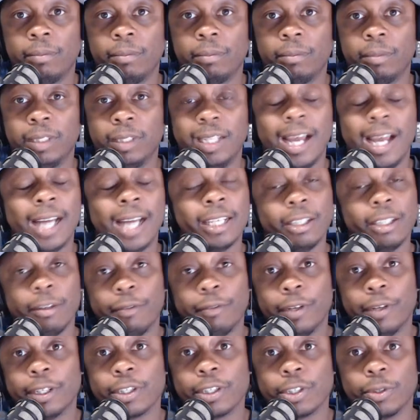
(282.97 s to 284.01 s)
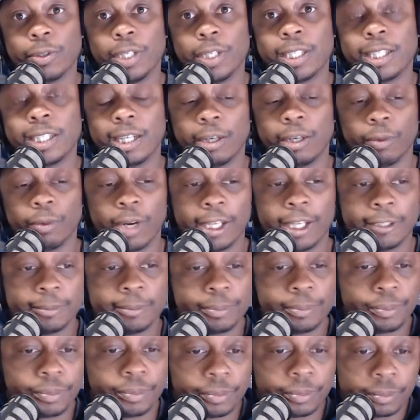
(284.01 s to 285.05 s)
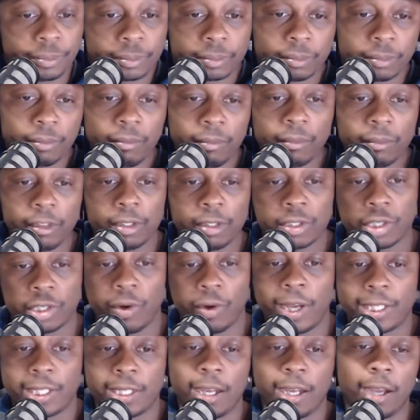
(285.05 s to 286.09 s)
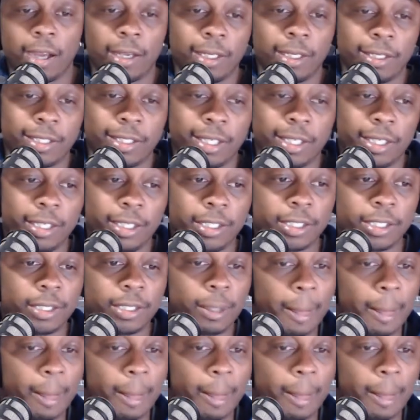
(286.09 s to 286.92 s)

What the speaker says: A lot of defenders on that team, right? So I say all that to say this.